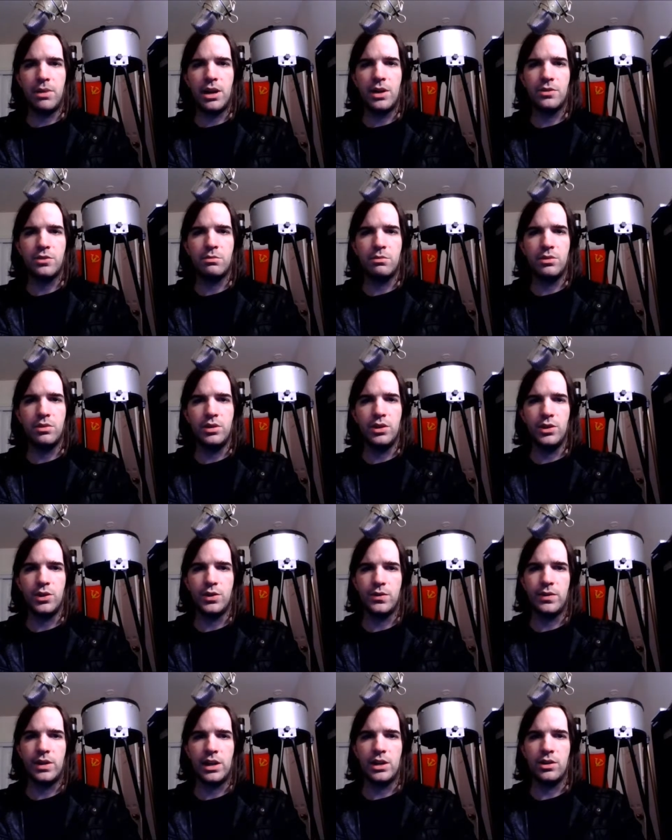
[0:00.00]
possible
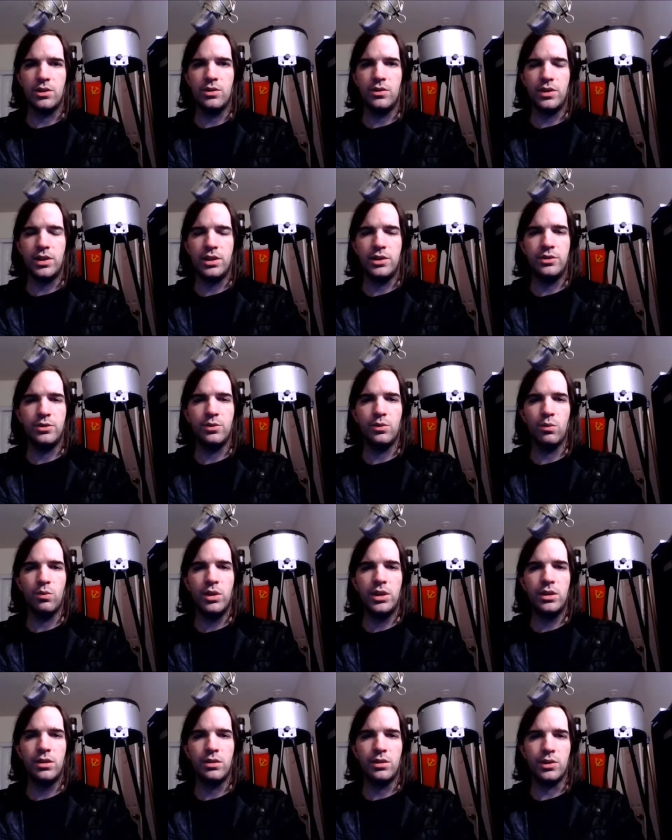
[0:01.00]
use values into
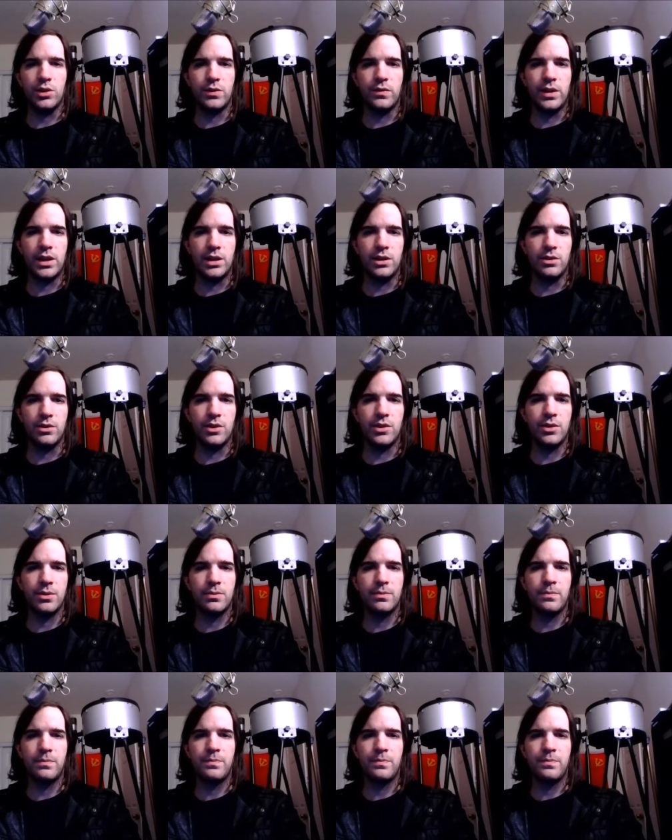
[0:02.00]
real use values.